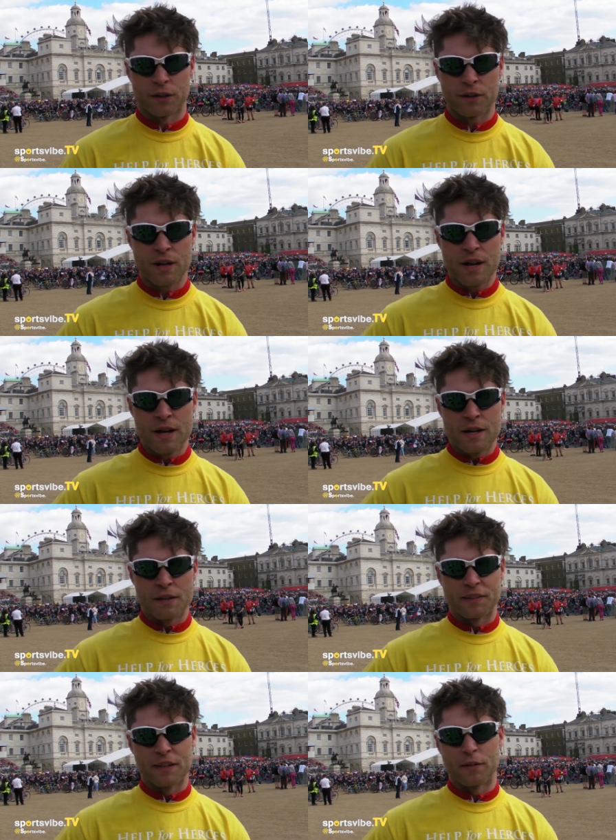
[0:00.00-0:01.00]
So yeah,
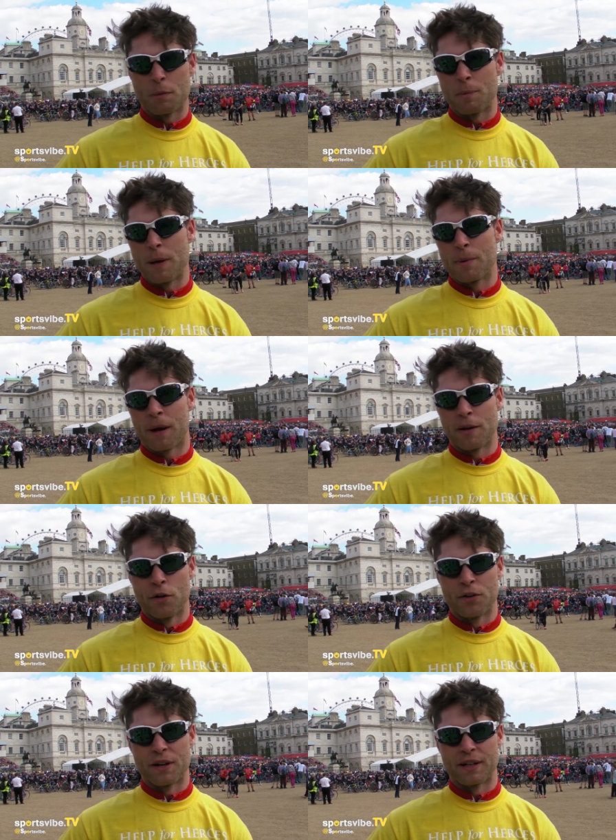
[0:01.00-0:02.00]
to see this many people out in
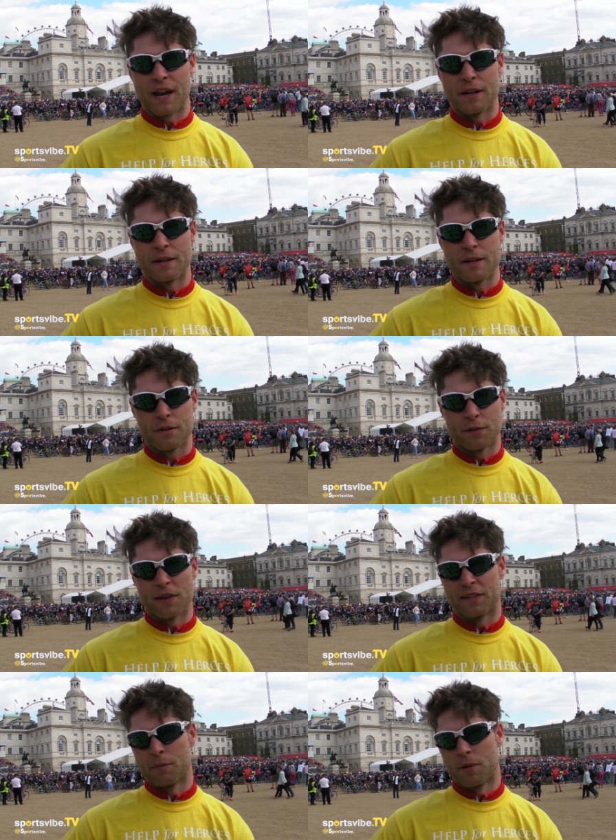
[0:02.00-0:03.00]
London again, it's
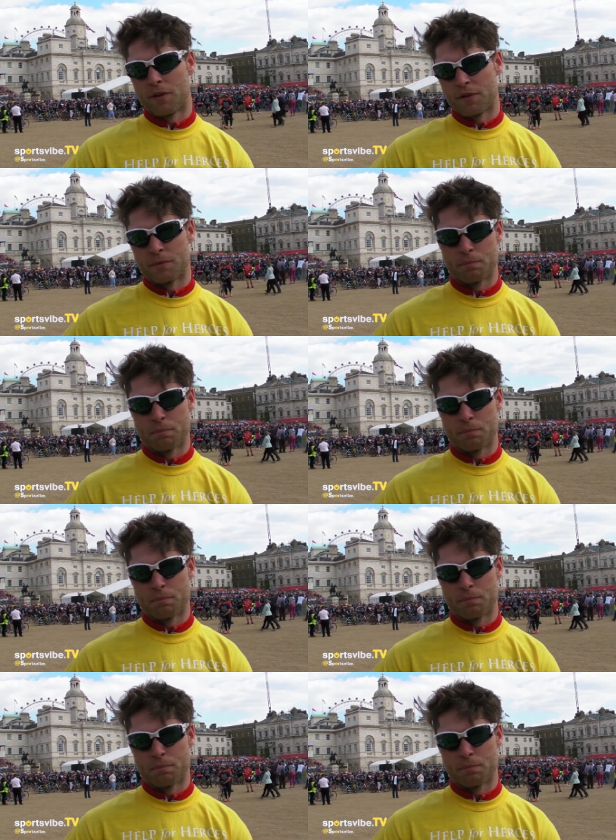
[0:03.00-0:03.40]
very similar, and